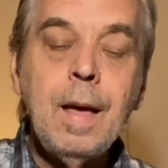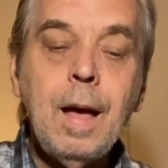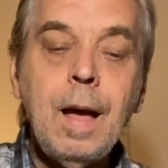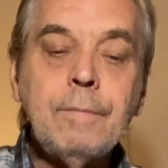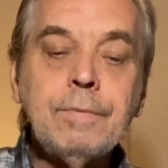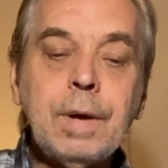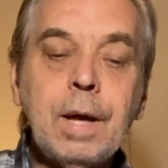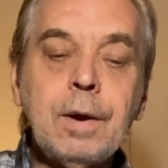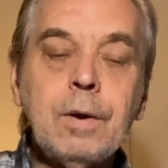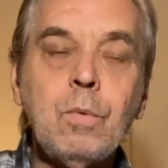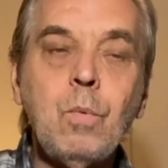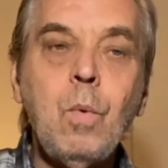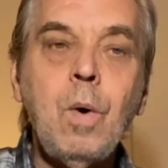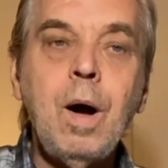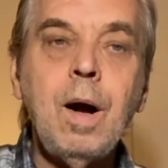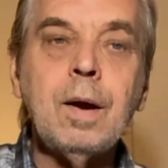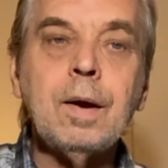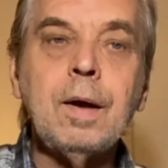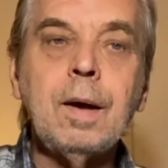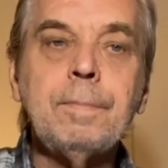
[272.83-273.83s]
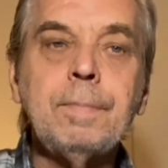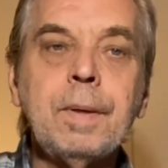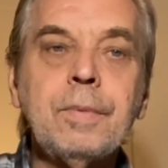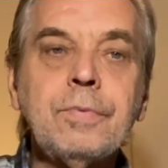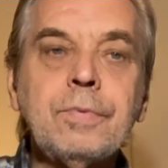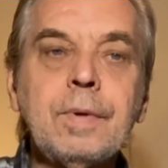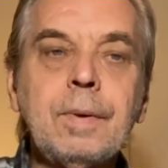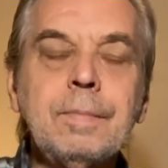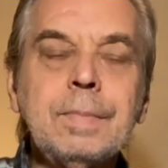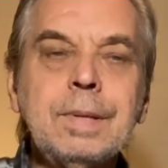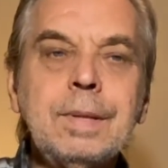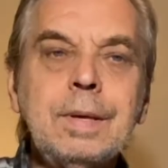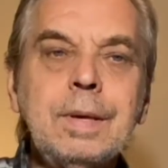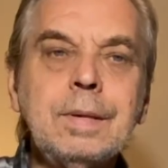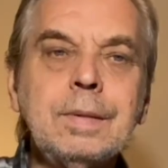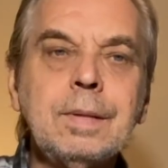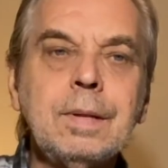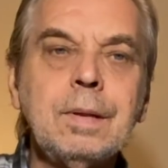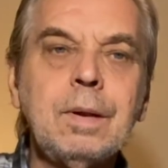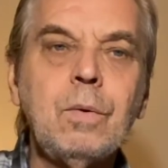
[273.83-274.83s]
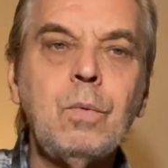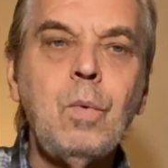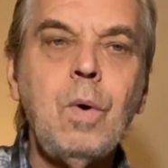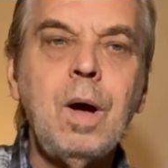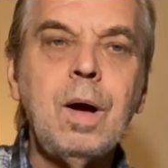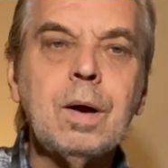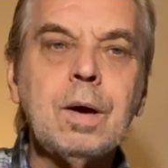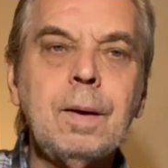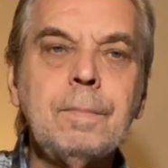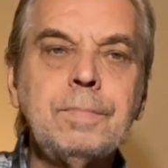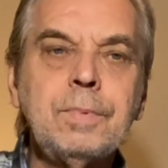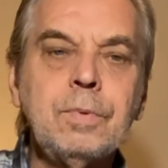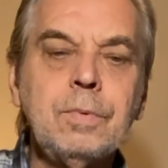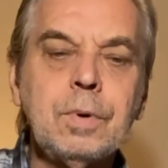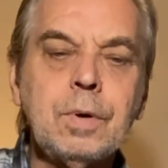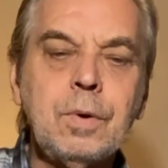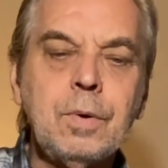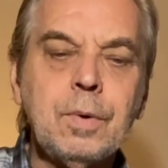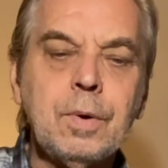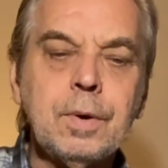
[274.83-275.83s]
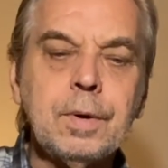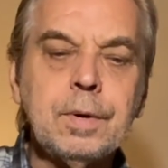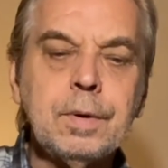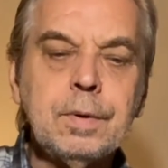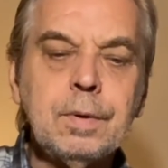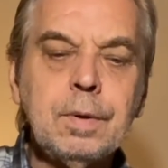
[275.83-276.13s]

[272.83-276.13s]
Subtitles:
got a walk up on some of these, a little walk up to a chord.